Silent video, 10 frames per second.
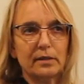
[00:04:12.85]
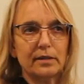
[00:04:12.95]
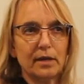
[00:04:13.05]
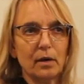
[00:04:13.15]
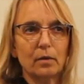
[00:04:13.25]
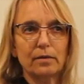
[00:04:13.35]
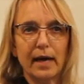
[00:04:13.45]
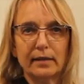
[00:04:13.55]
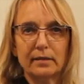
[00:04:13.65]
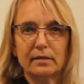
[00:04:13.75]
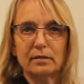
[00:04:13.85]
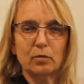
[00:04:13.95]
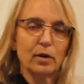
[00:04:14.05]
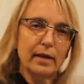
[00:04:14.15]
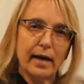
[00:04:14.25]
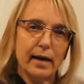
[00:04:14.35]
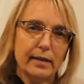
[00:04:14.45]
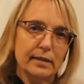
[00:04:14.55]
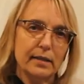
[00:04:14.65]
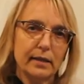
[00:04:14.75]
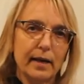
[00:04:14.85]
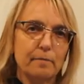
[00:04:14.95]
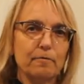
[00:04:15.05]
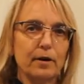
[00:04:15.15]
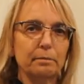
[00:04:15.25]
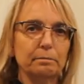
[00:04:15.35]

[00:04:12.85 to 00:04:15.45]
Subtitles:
So that's where that idea came from.